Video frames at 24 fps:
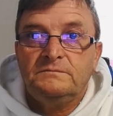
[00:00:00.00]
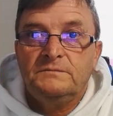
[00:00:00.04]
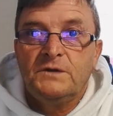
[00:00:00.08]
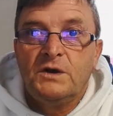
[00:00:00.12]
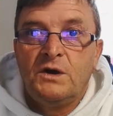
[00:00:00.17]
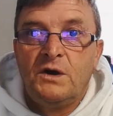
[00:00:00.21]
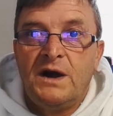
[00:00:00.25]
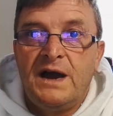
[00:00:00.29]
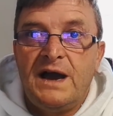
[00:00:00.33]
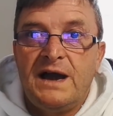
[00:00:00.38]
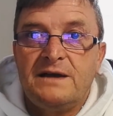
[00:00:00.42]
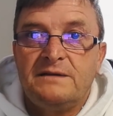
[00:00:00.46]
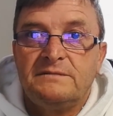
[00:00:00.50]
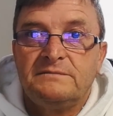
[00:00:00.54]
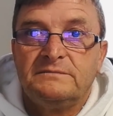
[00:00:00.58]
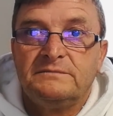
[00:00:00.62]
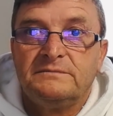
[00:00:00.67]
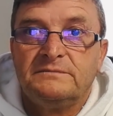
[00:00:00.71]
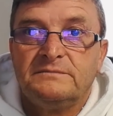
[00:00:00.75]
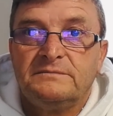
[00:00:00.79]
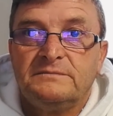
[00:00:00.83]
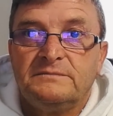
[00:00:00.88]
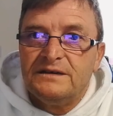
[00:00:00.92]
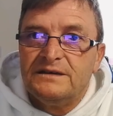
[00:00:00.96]
All right?
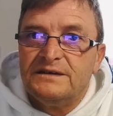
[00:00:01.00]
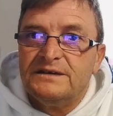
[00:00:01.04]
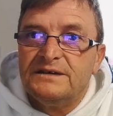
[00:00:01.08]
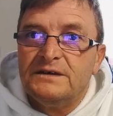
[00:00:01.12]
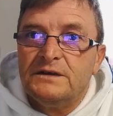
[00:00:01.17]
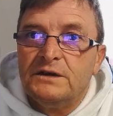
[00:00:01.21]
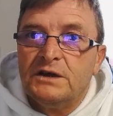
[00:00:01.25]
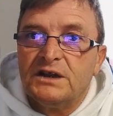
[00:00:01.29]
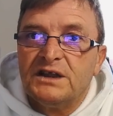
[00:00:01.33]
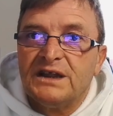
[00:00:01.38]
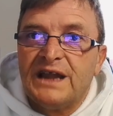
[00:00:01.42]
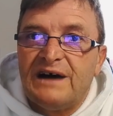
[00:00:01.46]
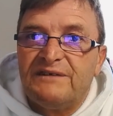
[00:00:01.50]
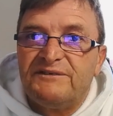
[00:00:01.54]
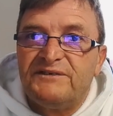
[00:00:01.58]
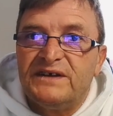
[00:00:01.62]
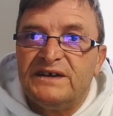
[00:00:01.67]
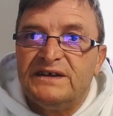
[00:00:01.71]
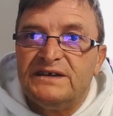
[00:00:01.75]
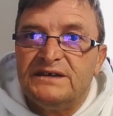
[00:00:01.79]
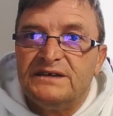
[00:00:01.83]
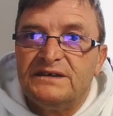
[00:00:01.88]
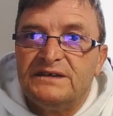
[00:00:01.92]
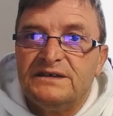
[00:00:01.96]

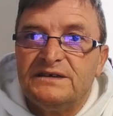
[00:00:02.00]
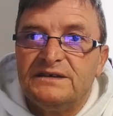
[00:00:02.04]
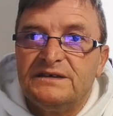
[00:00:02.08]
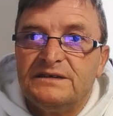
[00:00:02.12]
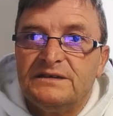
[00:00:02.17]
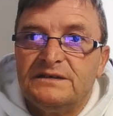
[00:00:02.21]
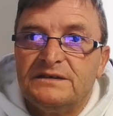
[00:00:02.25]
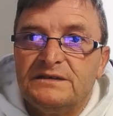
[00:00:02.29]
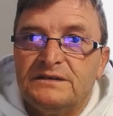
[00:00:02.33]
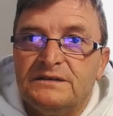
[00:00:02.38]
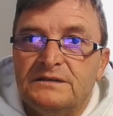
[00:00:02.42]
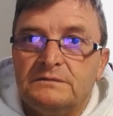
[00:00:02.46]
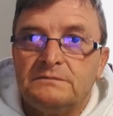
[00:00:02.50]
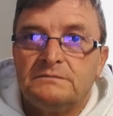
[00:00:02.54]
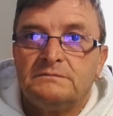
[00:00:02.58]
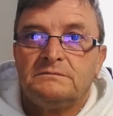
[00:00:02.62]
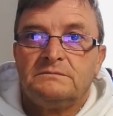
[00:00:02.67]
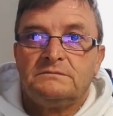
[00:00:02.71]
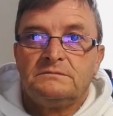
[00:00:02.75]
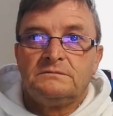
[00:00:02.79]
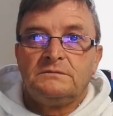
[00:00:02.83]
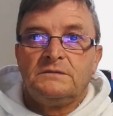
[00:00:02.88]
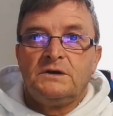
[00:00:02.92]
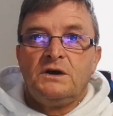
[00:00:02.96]
Laughing.
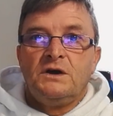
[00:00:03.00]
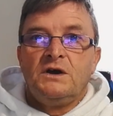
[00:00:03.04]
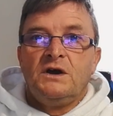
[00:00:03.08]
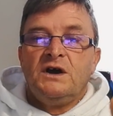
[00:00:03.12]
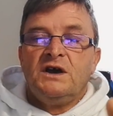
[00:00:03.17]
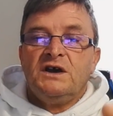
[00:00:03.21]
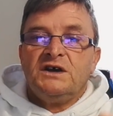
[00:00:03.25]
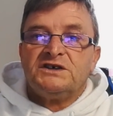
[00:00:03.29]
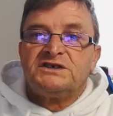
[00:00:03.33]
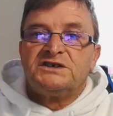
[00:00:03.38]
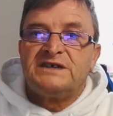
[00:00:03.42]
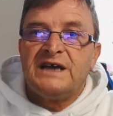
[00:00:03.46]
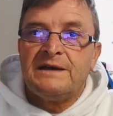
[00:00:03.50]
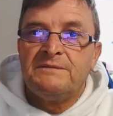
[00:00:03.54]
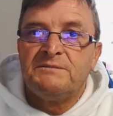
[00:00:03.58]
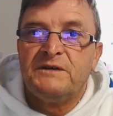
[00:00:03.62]
Same